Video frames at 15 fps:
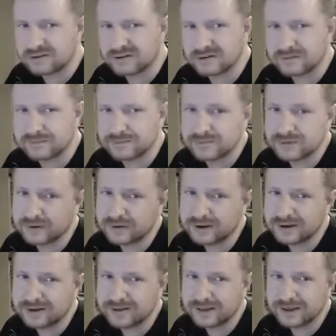So,
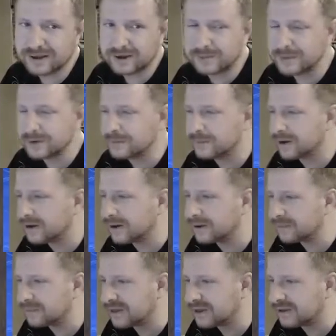well, I got beat by
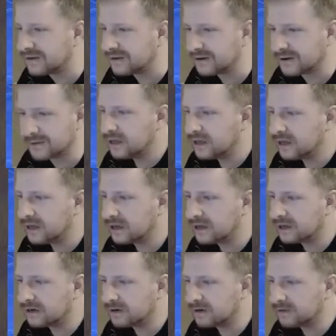them that time.
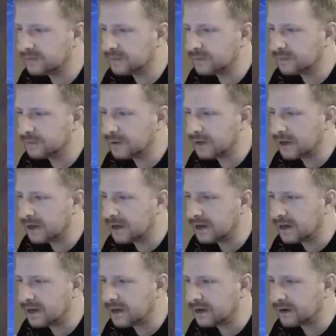And takes me
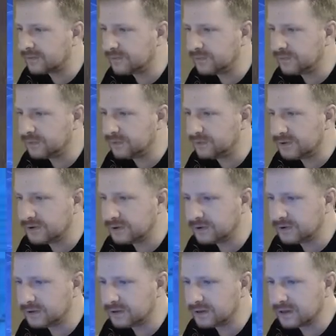back
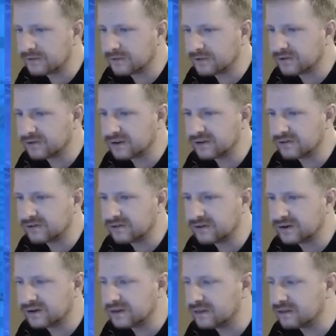to the level select
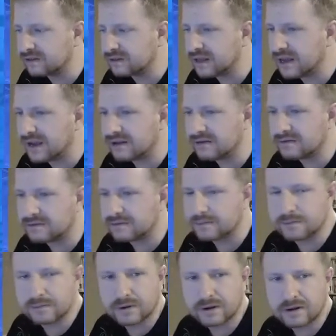screen. The last
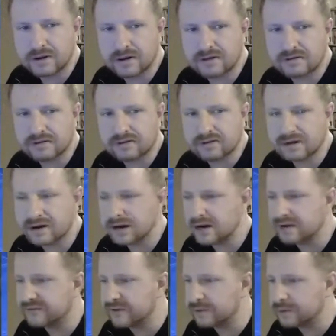boss that I
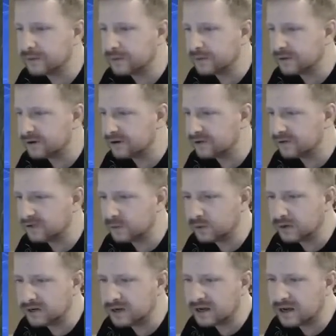have implemented is
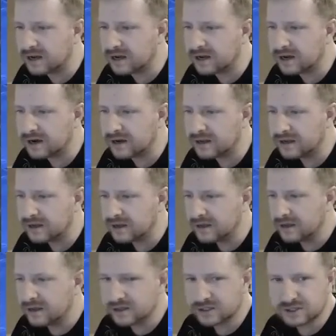Wood Guy.
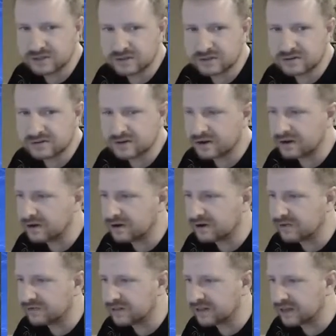I showed this guy
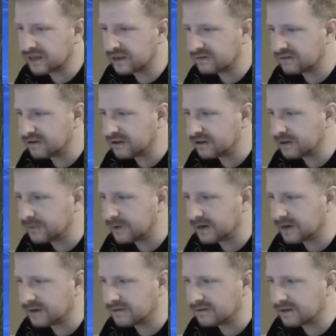off the last time, and
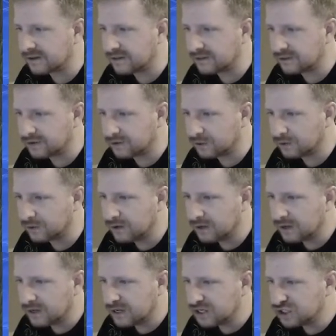he has like the little
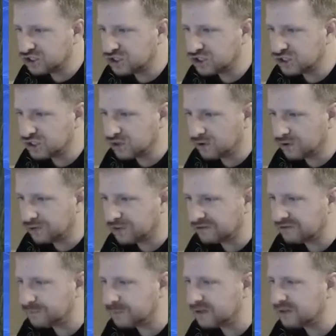shield that
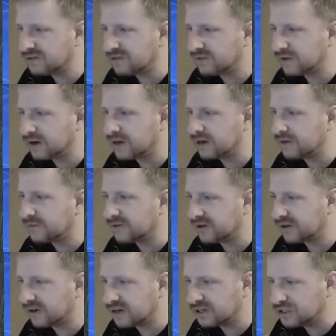spins around him, so
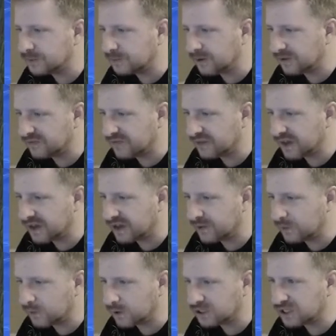you got to jump over that
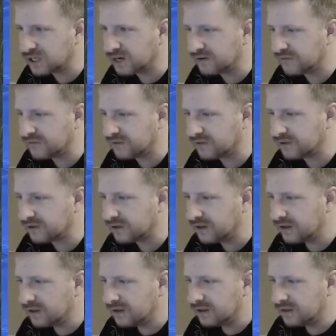and watch out for the
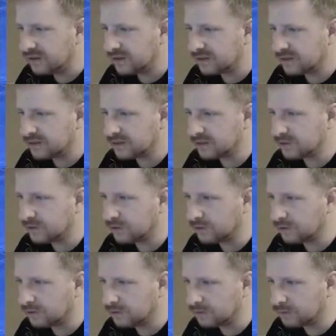
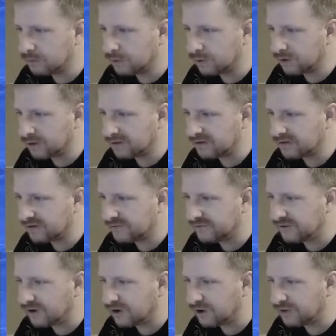little bullets that
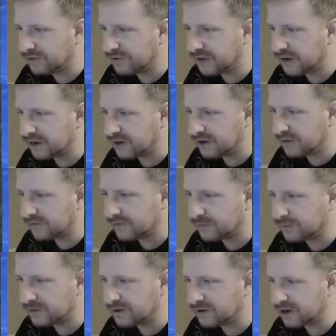fall down
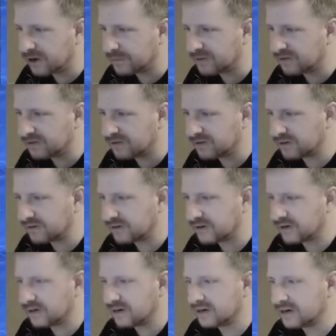from the top of the
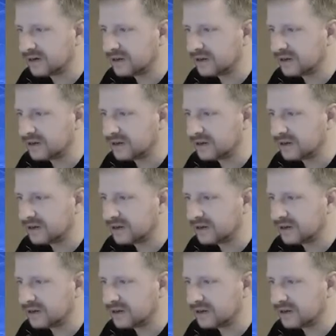screen.